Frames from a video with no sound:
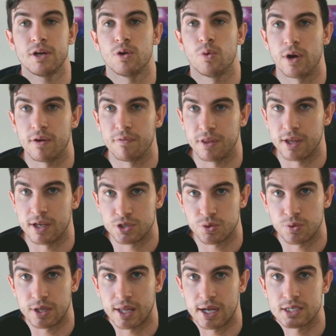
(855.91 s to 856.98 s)
or whatever they're
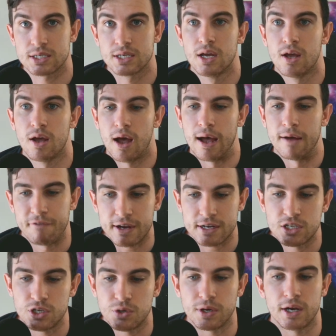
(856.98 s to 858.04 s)
doing that's affecting
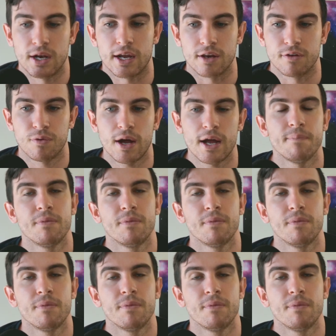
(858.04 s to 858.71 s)
you in a negative way.